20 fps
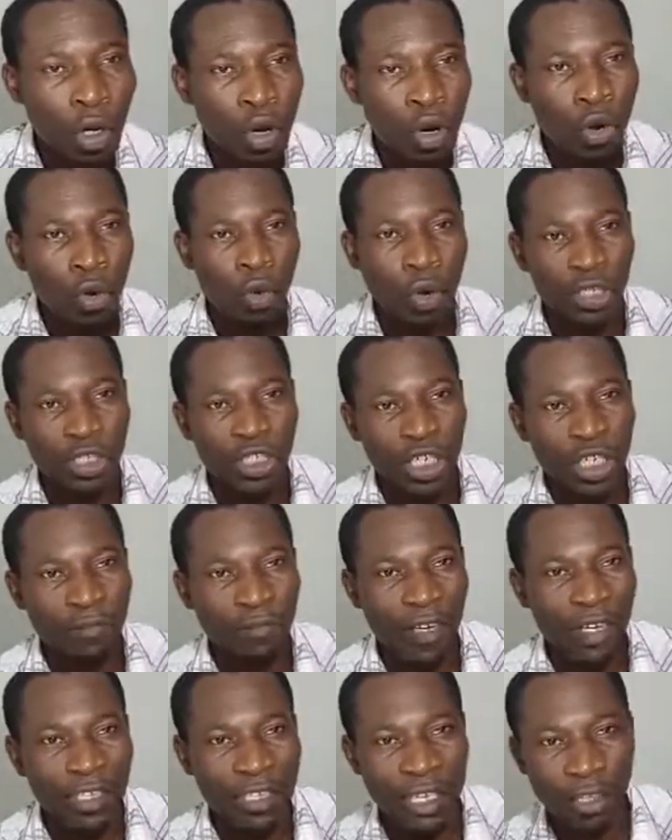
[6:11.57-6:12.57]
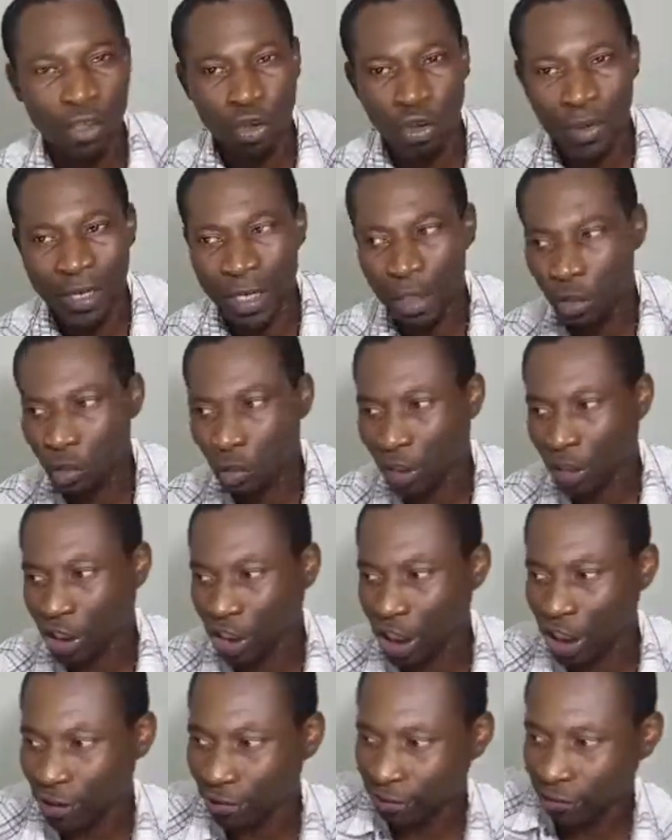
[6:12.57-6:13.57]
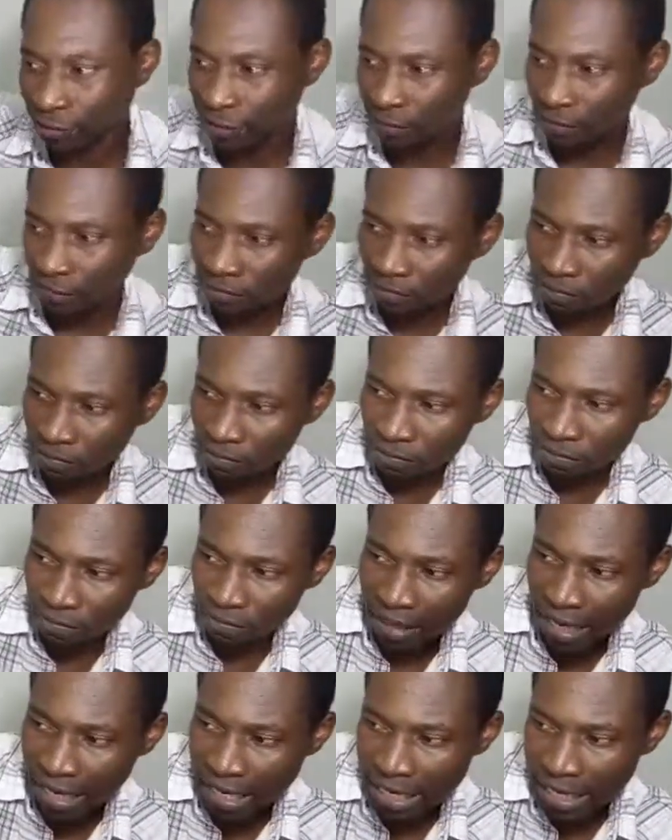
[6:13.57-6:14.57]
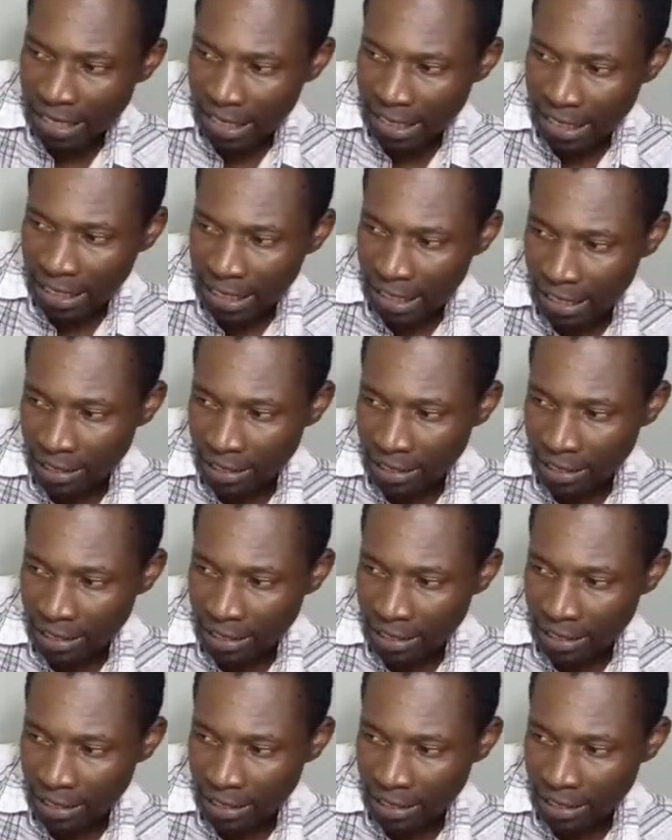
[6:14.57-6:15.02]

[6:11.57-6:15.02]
whatever that you get to achieve by greed,